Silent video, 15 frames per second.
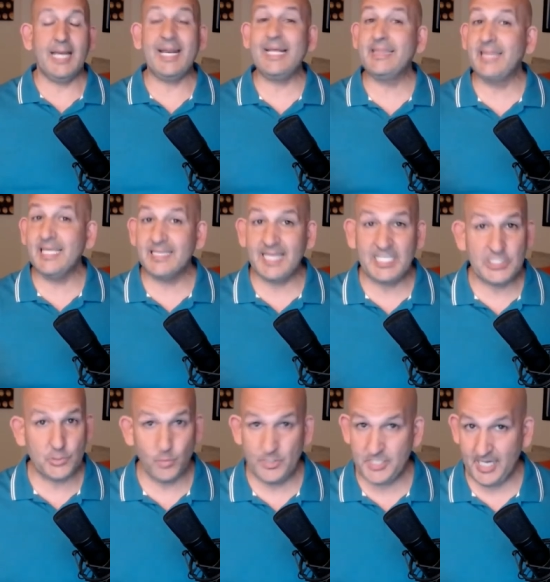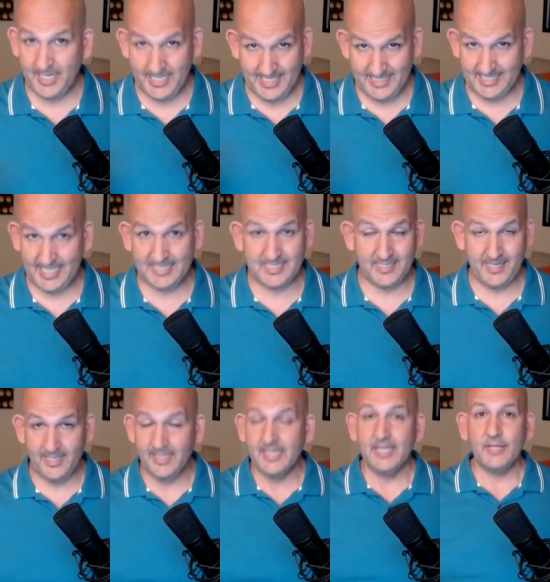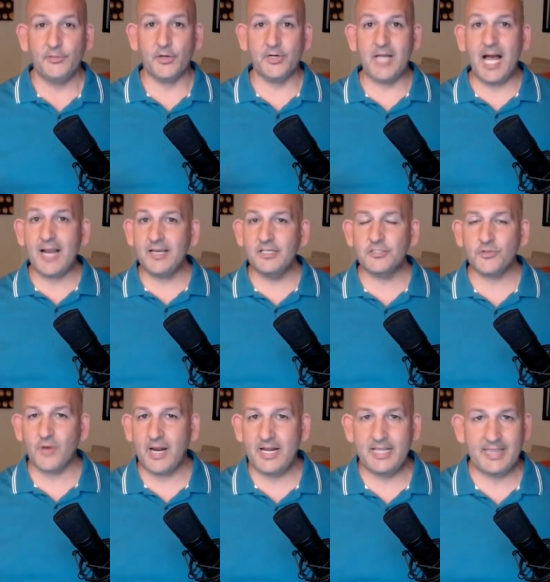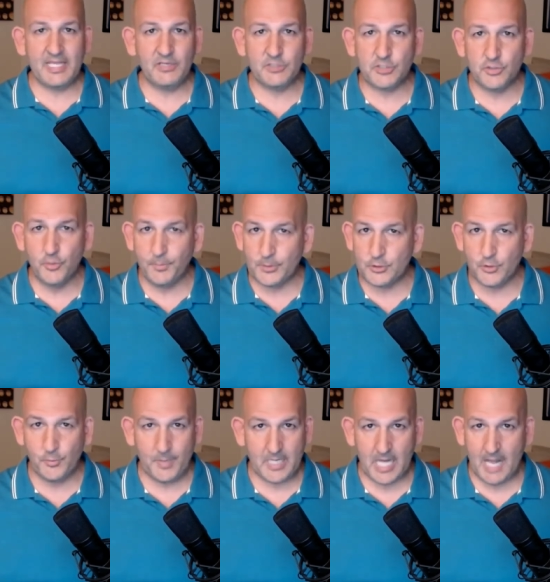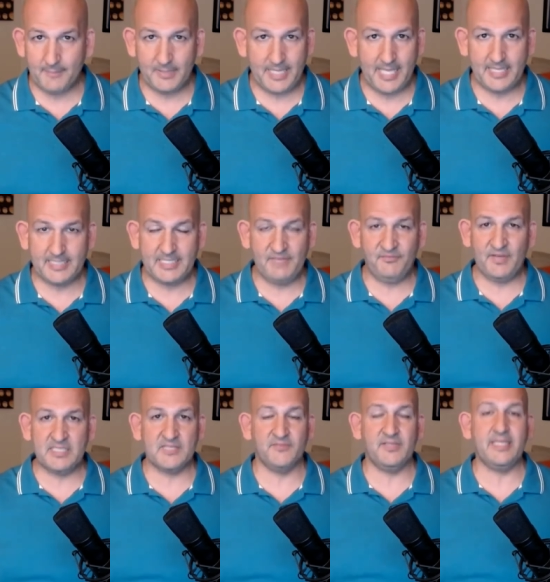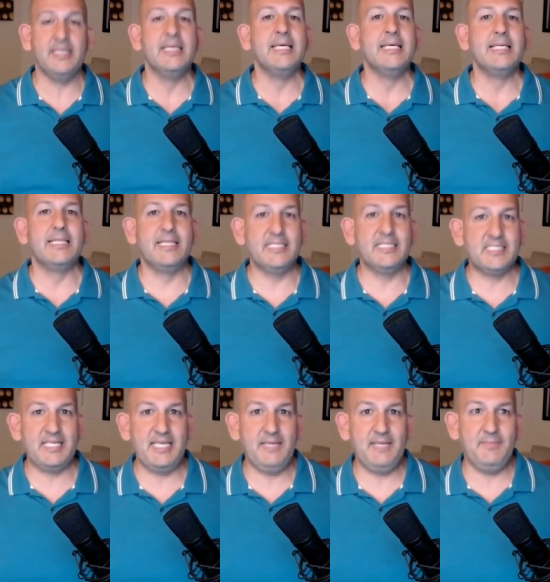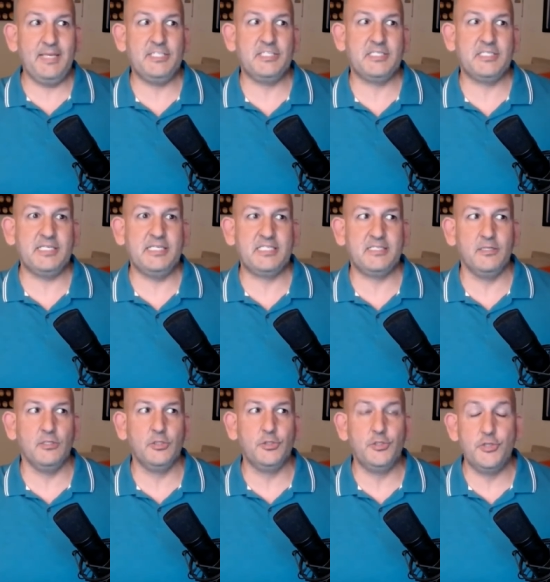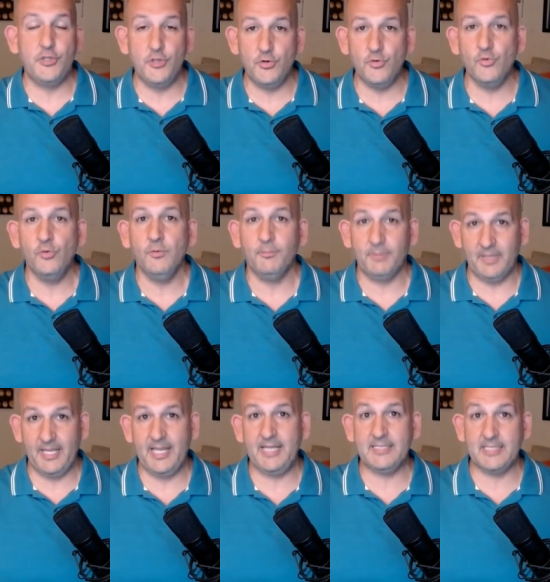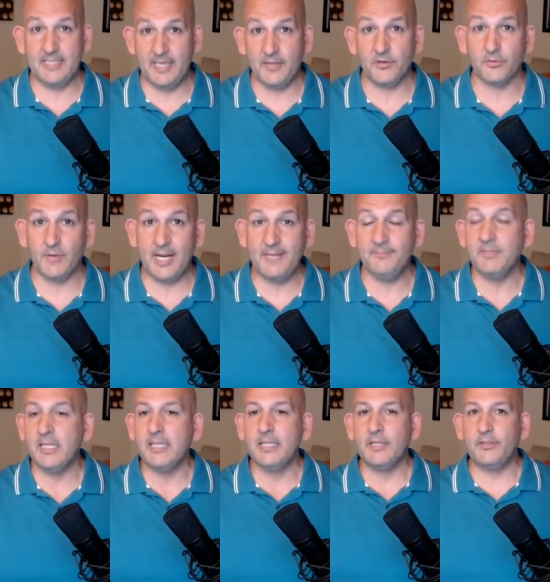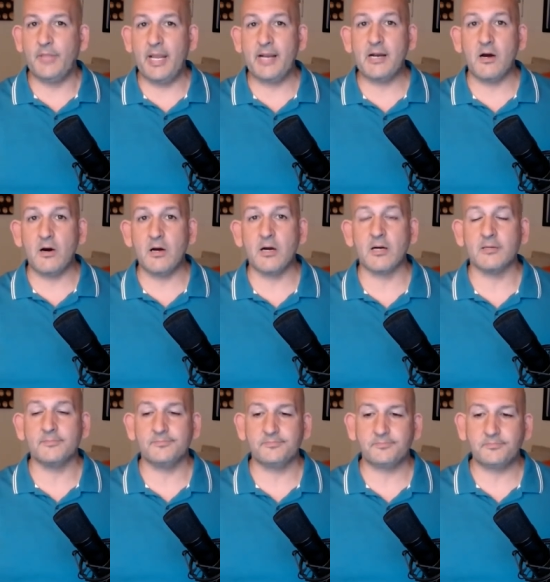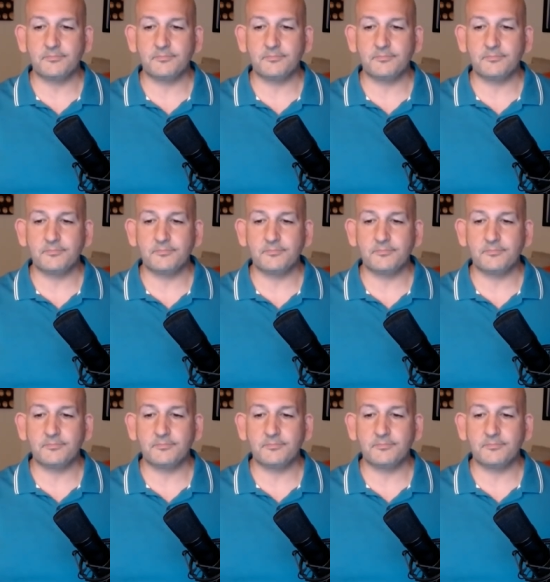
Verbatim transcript: And I think they switch out of necessity. They're not going to try anything super, super complicated defensively. This team is, is still new playing together, right? They are...